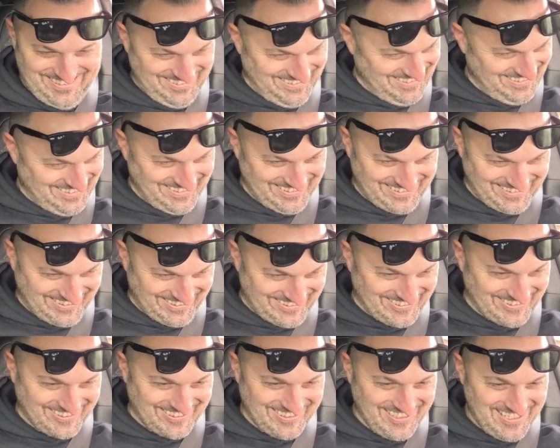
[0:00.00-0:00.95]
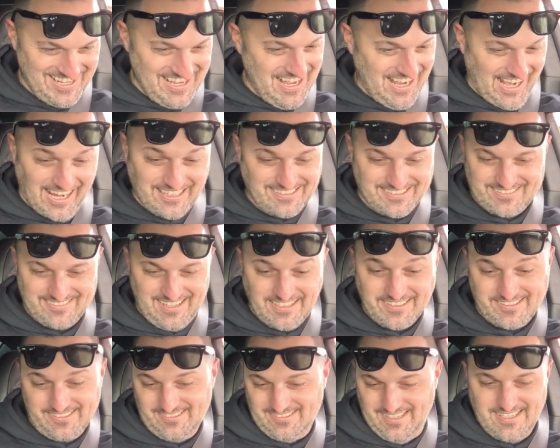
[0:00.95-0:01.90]
This car, I
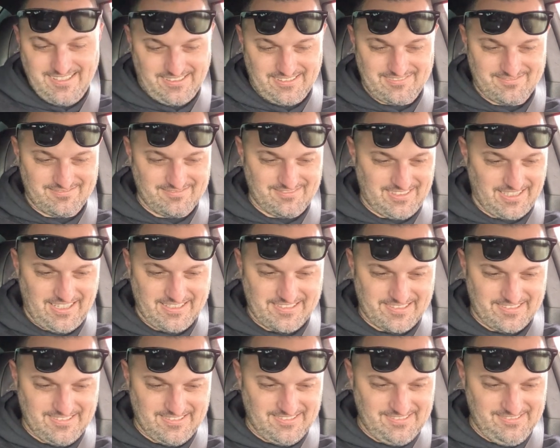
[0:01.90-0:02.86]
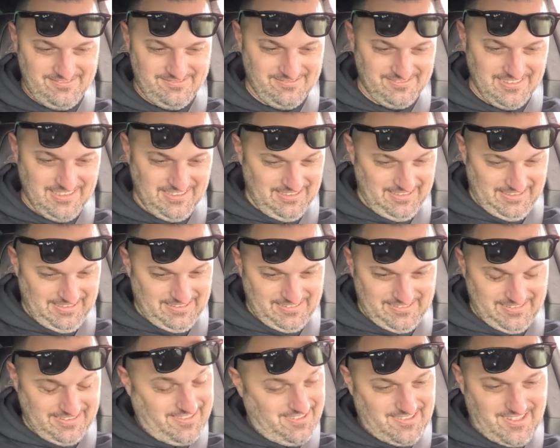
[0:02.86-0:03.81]
still like it. Like, I still
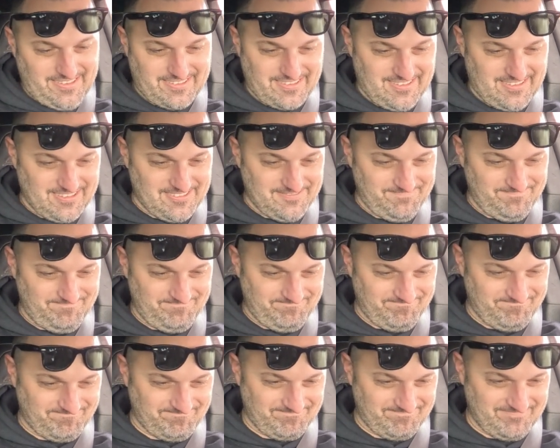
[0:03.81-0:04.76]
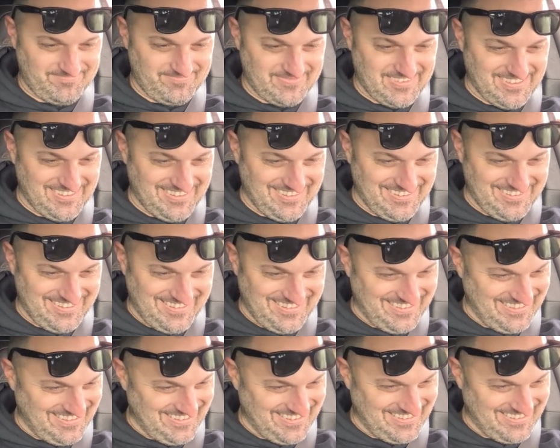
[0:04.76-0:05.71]
like the car.
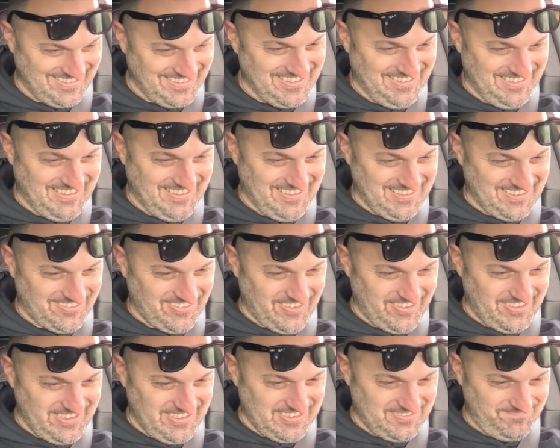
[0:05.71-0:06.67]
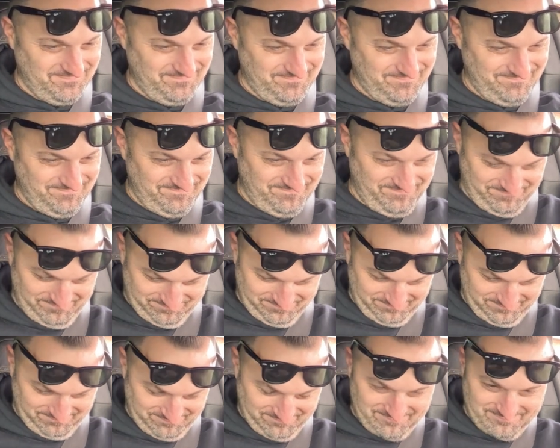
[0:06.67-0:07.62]
It's very dumb.
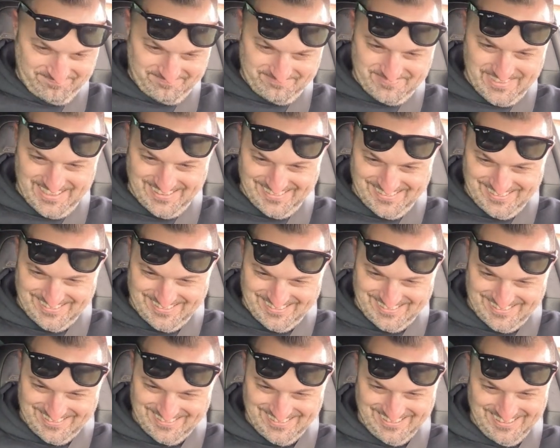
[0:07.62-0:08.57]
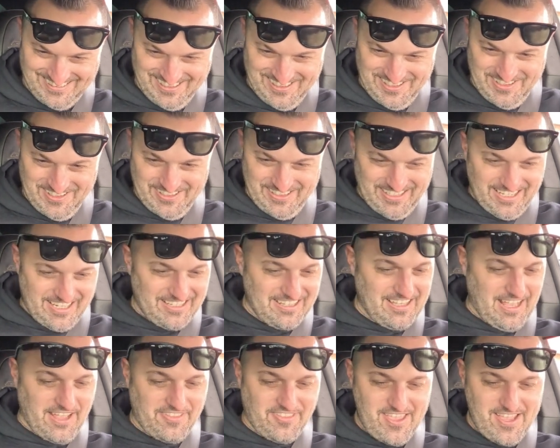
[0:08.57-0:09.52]

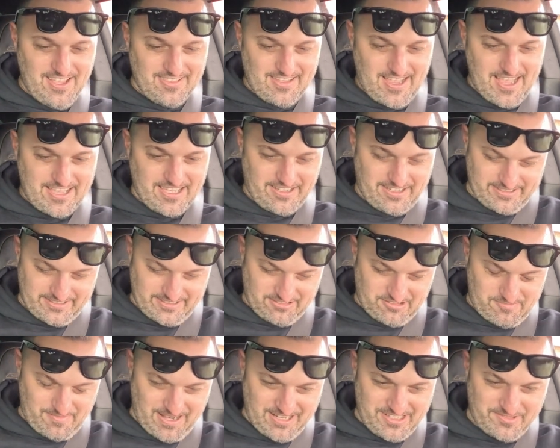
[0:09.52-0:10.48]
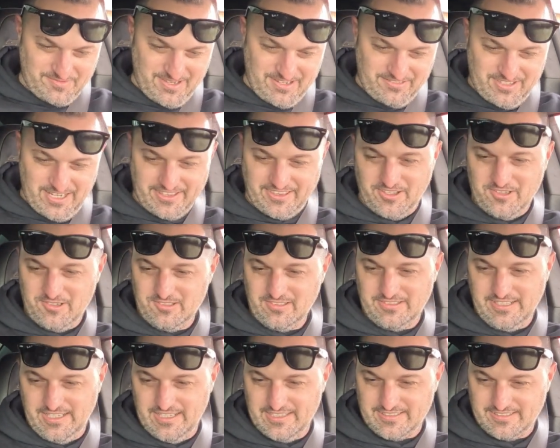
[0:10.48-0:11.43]
I think I like it because it reminds me of like the old
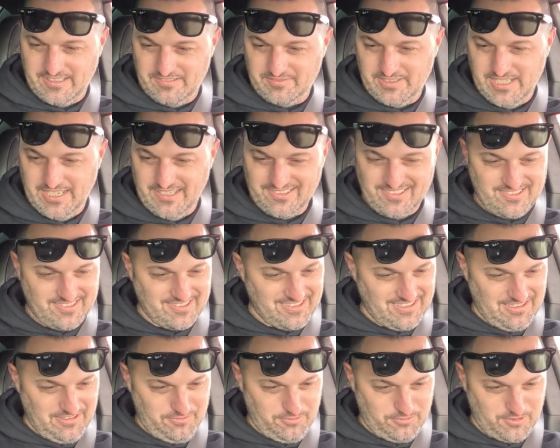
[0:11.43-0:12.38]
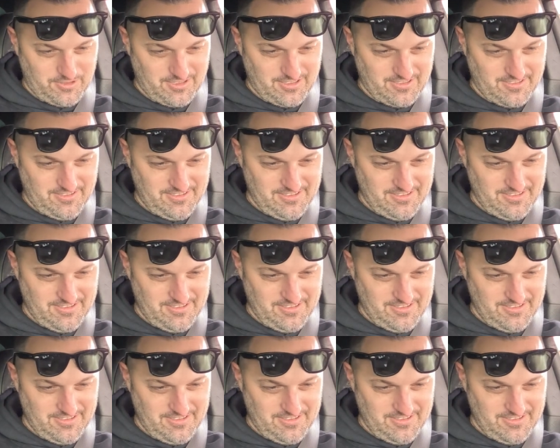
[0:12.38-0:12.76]
DSM days and stuff, where